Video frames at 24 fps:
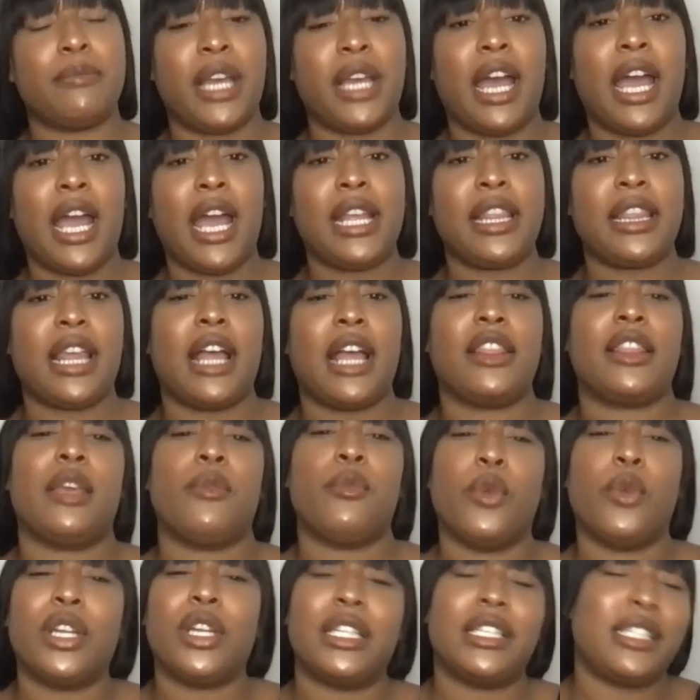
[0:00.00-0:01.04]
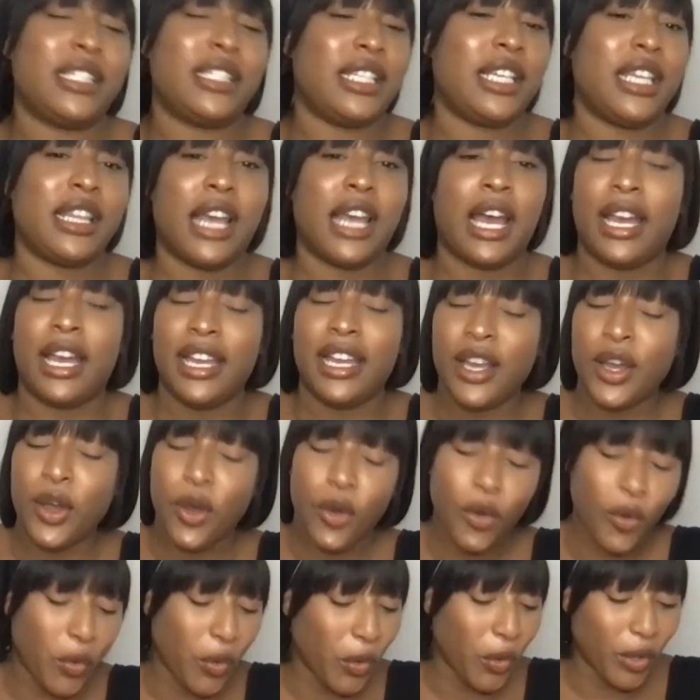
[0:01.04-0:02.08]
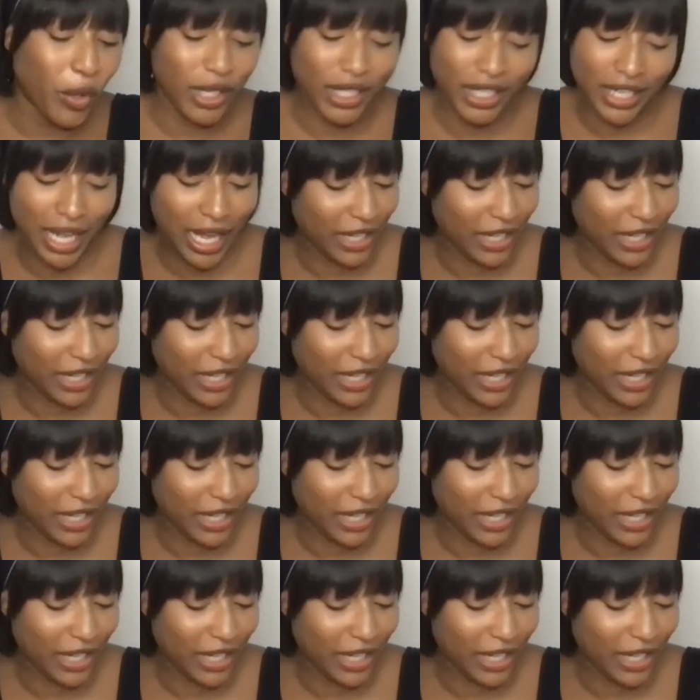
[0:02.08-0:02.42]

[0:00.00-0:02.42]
behind that, they want to see that all in